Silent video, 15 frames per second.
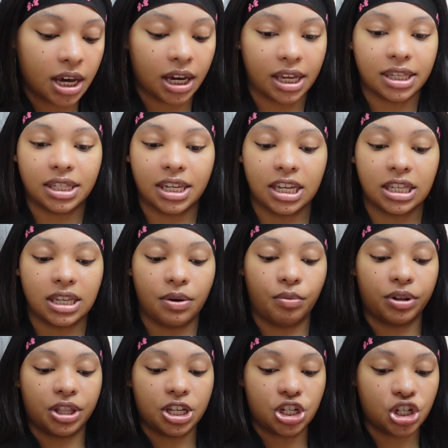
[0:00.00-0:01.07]
consistent
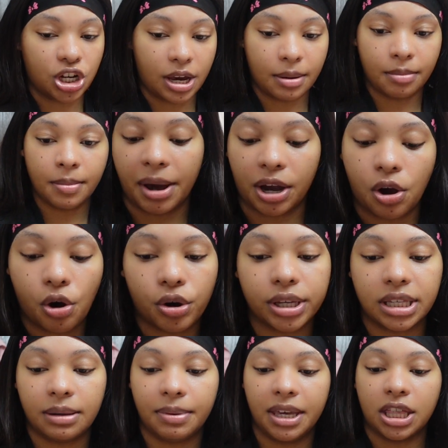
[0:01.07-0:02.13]
with the gym. My goal is
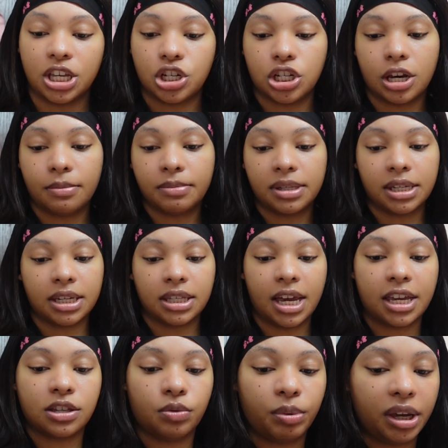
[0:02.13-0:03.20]
to be in the gym six
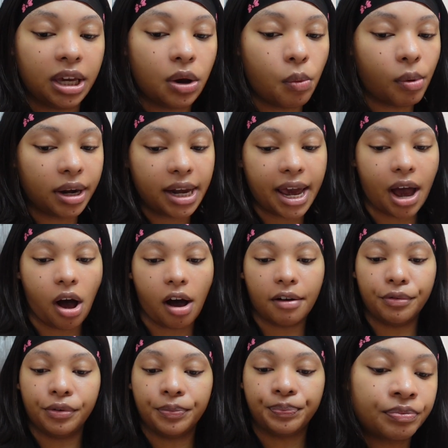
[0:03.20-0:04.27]
days a week, one day off.
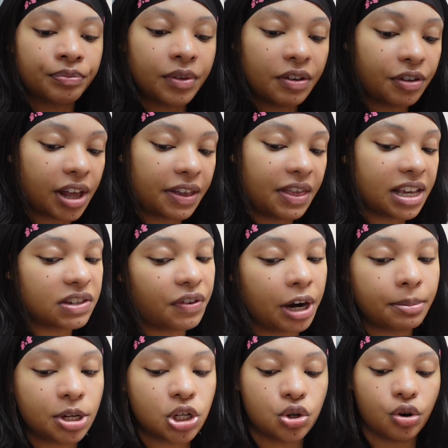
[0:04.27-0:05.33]
I feel like that's very
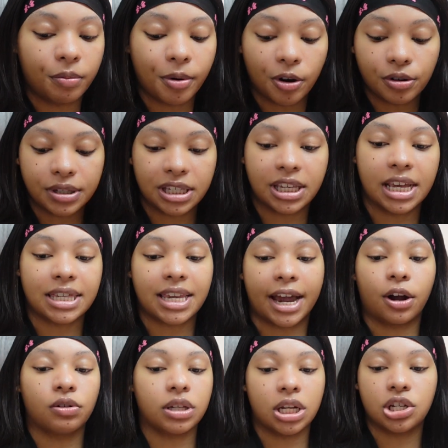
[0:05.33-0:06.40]
much doable since I
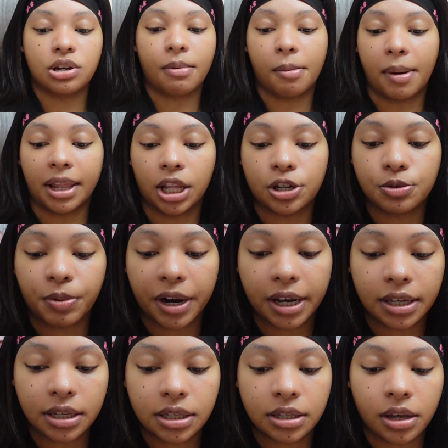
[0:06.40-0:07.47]
go to the gym on my lunch break.
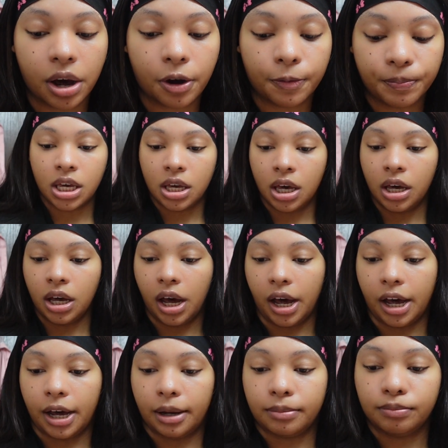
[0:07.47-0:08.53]
So
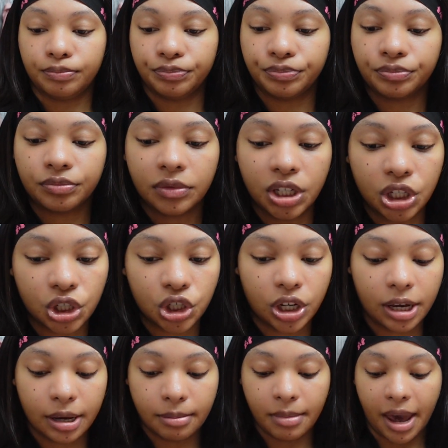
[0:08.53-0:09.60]
um,
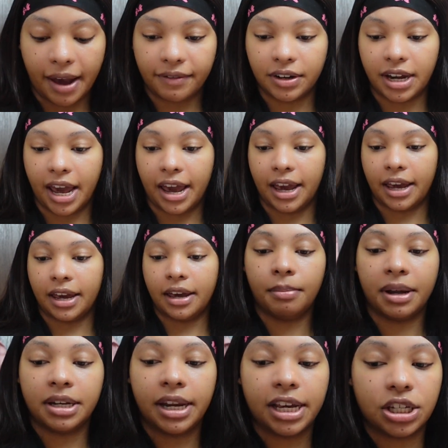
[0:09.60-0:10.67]
gym every day,
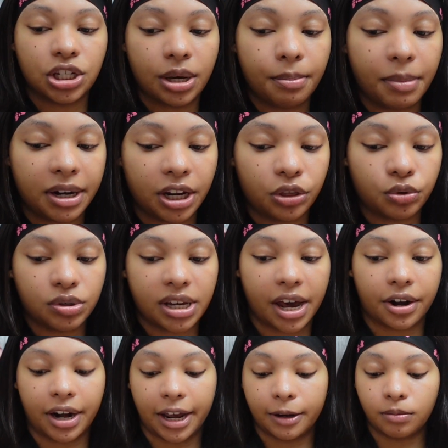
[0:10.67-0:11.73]
Monday, gym Monday through
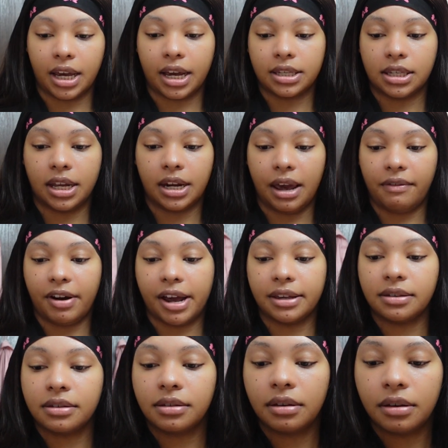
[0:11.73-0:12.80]
Saturday, take a Sunday
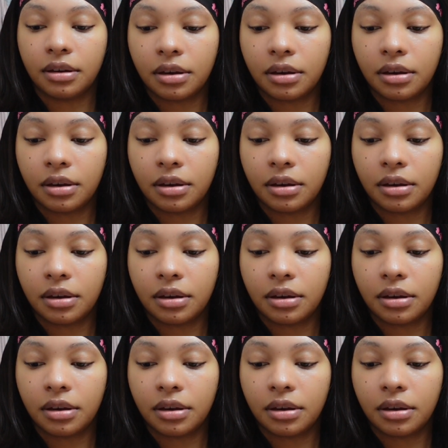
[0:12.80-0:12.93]
rest.